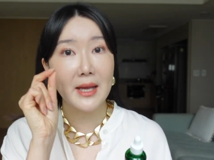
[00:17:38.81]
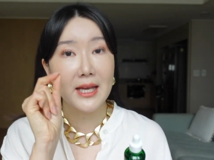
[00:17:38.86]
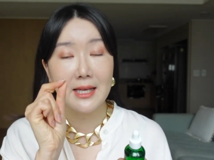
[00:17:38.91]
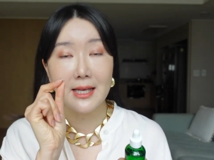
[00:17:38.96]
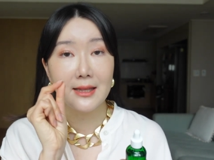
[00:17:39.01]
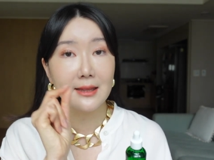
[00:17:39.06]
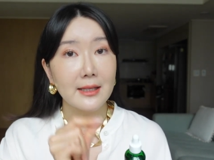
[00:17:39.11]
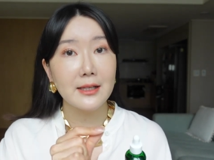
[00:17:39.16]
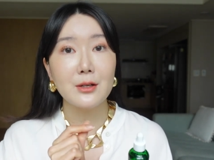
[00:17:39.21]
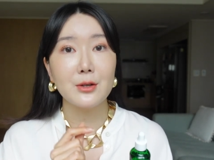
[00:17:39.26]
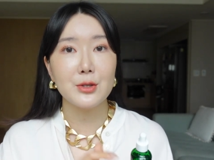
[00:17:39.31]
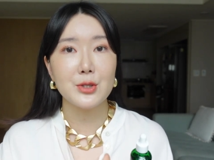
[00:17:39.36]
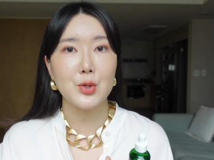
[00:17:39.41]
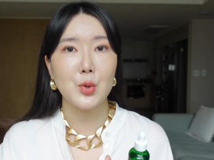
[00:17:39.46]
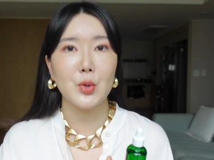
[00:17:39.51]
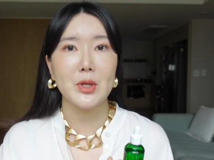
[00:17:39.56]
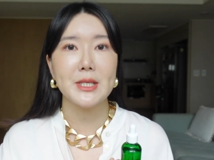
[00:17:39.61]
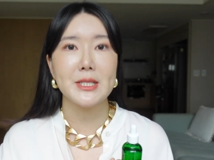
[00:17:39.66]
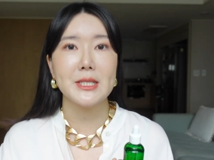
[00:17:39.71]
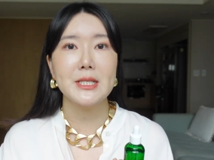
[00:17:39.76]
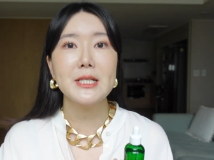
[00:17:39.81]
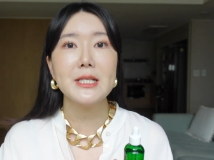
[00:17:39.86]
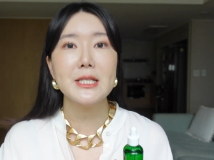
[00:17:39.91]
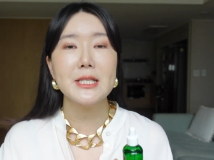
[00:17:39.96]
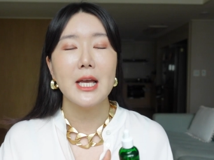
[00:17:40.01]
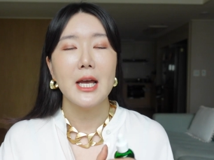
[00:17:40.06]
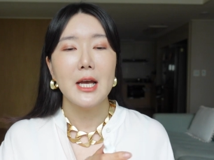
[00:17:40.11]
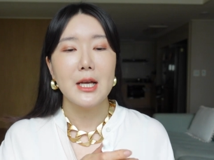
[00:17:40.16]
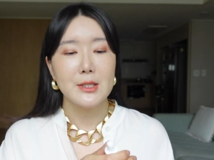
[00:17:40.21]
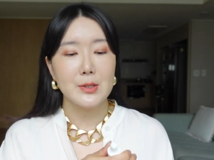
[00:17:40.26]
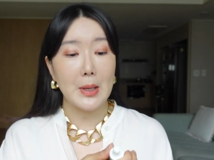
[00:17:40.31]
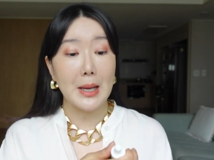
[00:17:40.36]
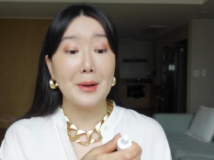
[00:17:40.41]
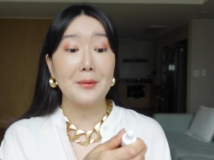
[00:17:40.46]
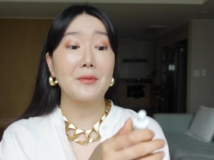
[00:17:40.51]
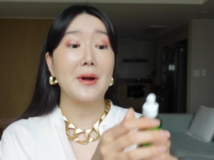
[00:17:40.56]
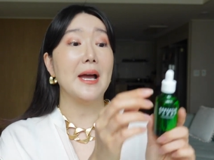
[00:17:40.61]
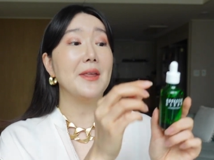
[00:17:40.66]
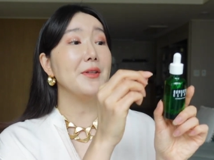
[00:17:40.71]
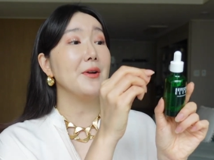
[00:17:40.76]
making little choices. So
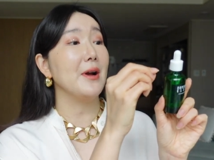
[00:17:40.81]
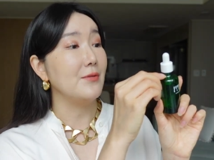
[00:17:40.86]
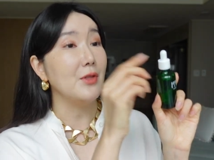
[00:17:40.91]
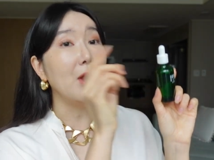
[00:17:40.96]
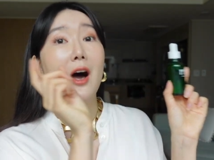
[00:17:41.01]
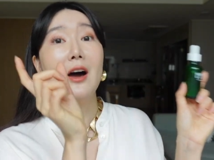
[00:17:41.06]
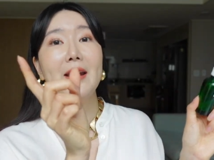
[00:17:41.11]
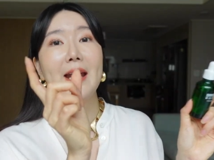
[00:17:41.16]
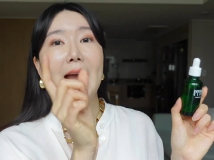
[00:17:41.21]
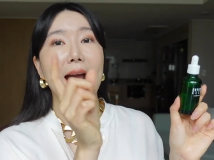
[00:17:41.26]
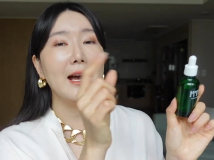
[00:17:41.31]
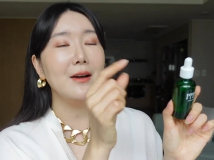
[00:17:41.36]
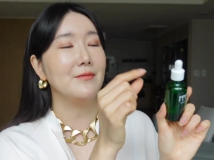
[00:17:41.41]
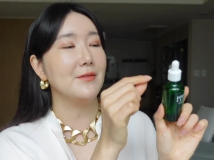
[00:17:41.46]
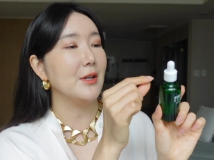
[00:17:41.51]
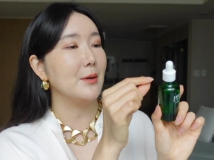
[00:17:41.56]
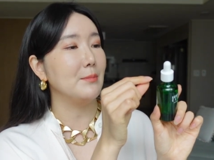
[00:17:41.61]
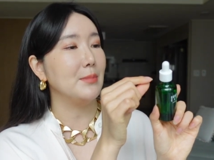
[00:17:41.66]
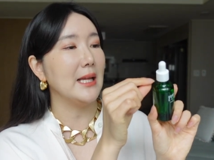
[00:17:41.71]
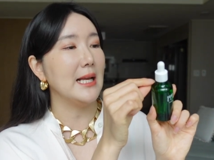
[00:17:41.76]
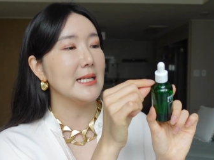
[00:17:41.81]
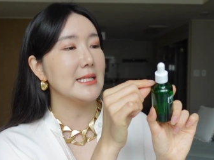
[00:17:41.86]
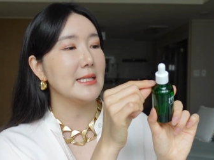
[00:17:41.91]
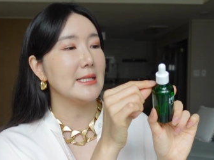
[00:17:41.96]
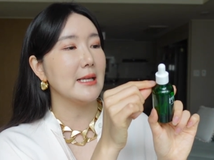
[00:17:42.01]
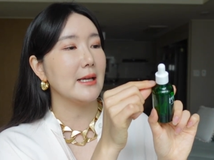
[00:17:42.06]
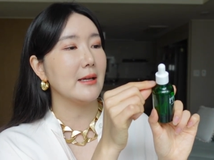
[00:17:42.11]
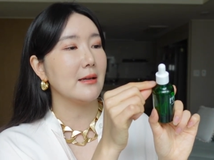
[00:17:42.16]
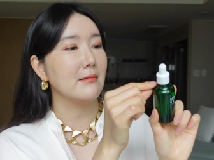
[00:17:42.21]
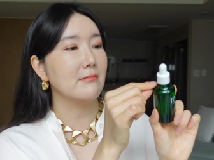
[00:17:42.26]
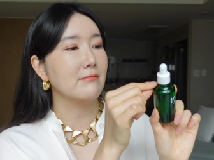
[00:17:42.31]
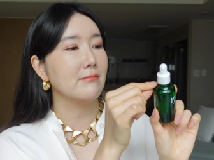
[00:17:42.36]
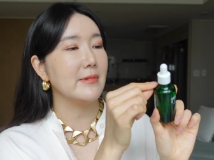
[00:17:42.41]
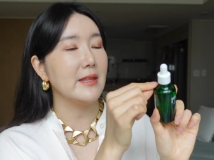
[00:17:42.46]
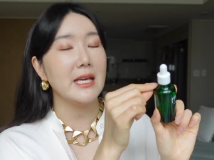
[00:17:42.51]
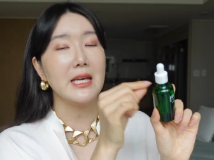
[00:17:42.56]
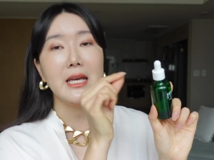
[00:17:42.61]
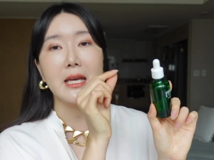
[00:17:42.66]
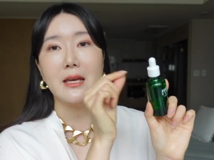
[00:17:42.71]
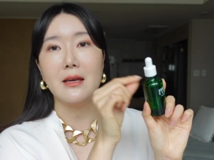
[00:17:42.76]
I'll rather not have the plastic
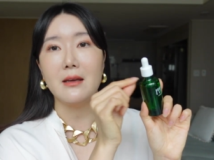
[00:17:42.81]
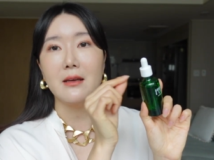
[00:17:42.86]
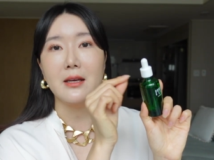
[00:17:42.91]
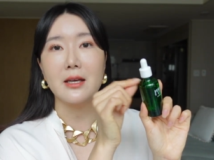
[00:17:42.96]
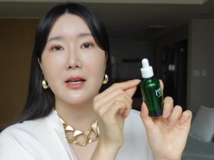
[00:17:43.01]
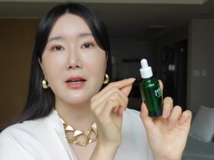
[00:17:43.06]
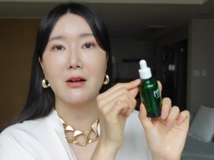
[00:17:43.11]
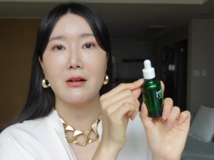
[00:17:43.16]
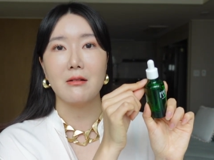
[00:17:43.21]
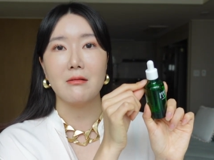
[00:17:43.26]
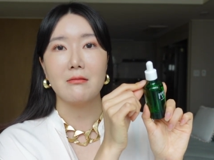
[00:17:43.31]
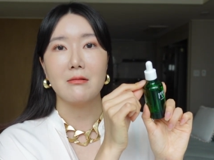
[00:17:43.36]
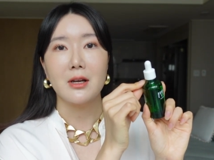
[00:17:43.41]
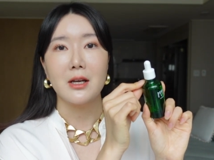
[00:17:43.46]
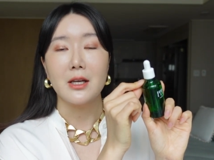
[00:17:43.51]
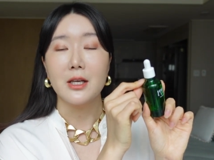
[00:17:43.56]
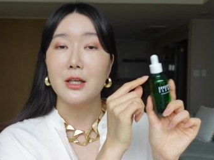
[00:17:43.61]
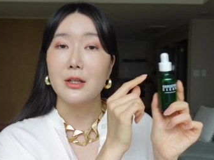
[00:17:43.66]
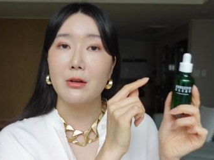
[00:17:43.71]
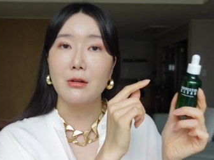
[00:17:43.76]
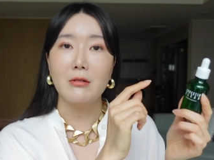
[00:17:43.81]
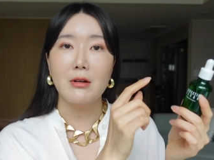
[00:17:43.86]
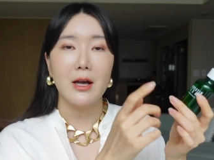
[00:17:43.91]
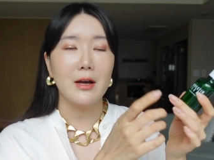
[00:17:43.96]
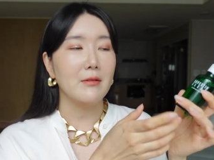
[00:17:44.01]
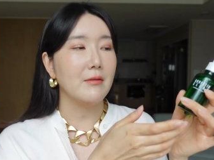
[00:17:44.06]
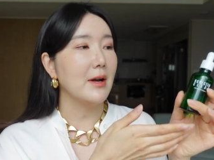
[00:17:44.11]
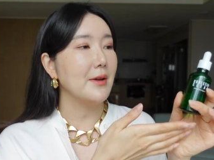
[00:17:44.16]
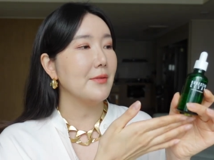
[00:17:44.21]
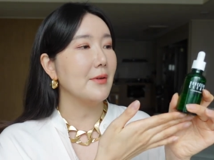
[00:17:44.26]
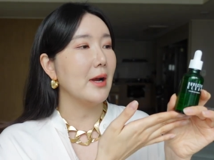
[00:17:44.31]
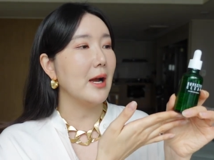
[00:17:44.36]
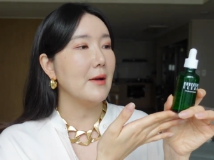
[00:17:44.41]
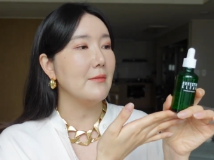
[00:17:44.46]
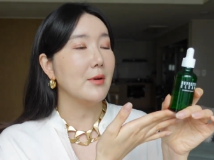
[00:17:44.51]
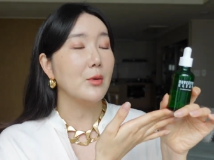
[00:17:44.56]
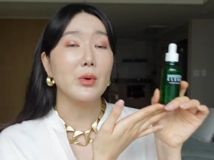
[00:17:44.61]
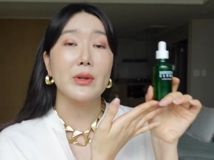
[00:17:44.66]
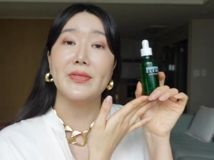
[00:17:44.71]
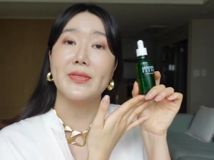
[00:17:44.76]
thingy here, you know, I'll rather
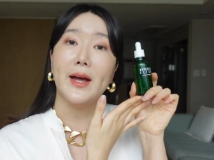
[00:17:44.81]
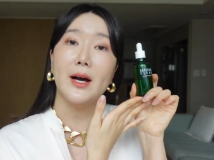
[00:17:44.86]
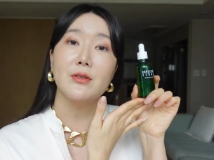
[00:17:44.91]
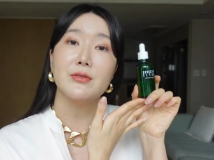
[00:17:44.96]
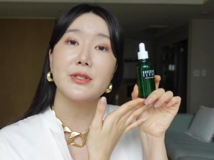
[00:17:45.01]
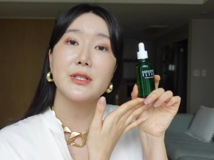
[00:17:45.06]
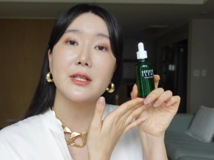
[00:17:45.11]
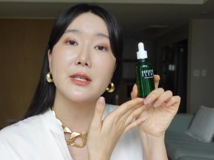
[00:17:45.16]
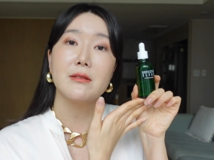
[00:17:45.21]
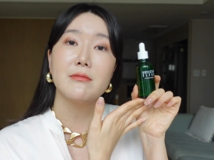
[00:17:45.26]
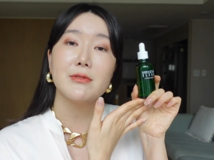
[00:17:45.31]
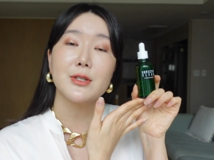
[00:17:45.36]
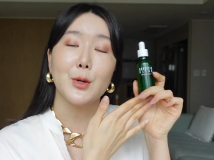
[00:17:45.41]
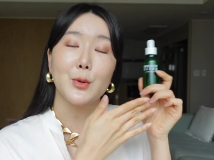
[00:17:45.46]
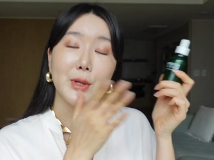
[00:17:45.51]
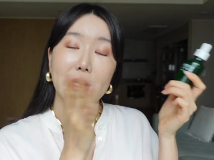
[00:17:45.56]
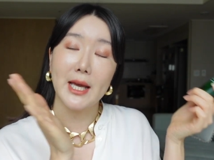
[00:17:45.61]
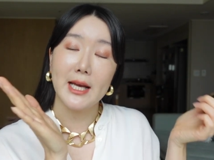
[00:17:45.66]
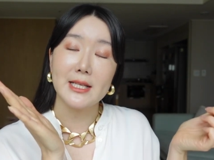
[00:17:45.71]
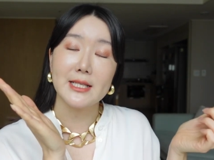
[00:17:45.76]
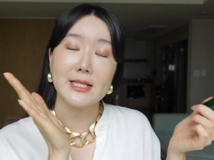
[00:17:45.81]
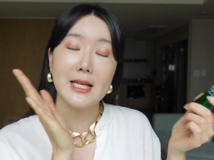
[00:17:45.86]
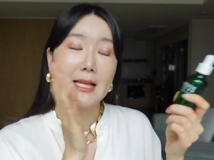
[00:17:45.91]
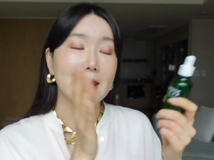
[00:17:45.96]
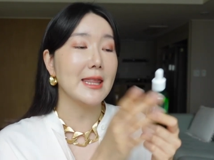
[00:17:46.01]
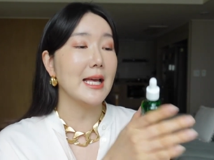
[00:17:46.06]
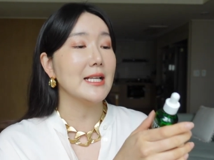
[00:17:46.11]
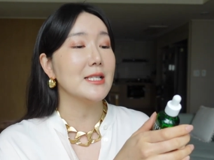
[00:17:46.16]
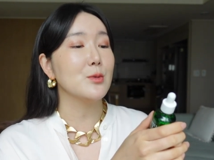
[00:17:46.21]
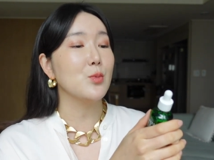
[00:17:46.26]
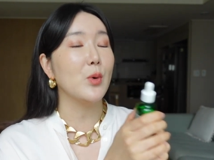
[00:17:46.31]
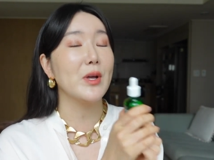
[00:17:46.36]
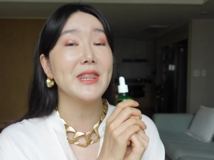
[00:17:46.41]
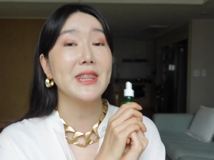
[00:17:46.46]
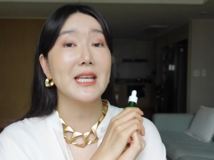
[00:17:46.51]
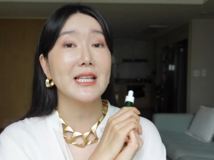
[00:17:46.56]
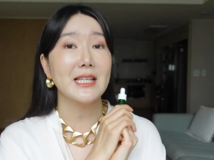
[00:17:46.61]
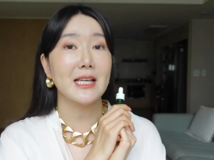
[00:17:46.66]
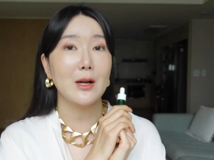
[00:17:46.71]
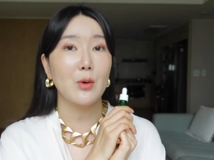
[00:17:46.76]
have it without. So yes, that's one
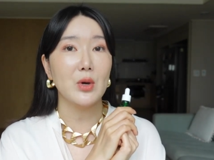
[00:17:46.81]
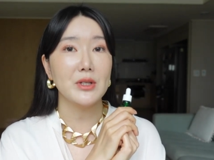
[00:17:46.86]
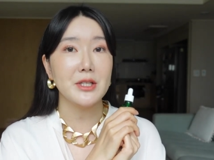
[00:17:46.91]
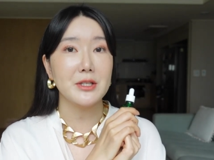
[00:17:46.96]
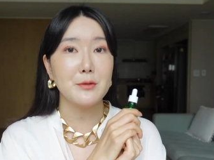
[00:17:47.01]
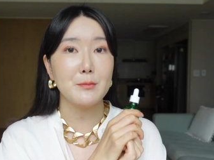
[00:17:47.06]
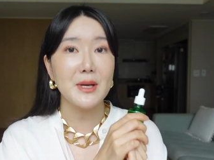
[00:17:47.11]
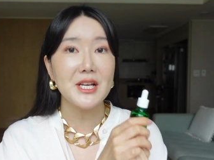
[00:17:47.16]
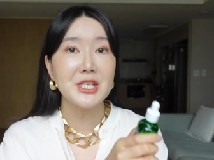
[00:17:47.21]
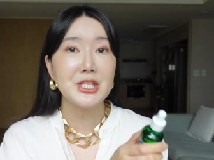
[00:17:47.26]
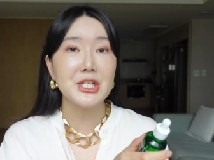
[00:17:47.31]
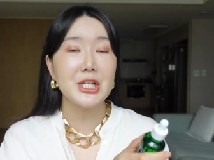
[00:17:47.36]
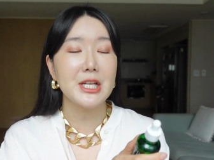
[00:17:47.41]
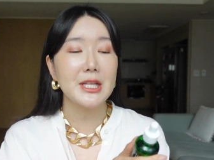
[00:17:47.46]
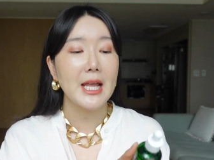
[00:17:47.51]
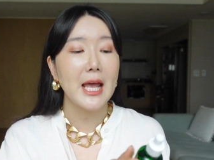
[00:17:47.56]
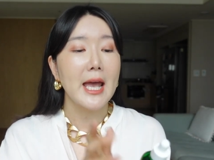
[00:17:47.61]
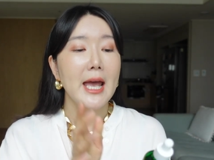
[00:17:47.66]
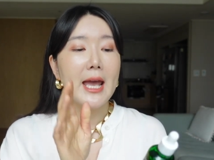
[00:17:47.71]
thing that I wanted to mention.